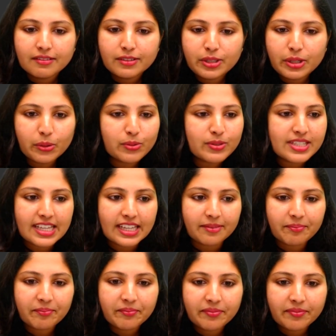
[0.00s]
2C
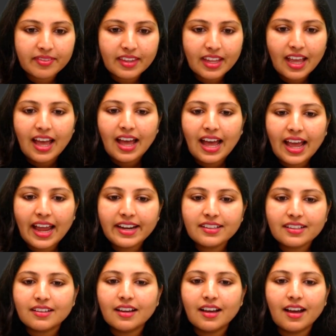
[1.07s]
and
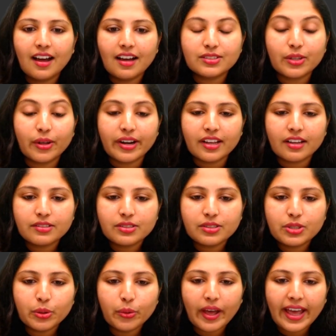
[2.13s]

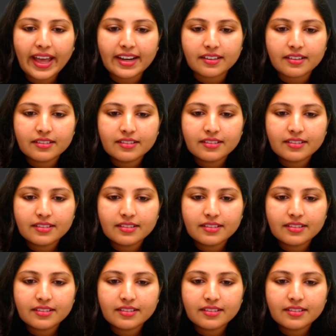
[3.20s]
2N.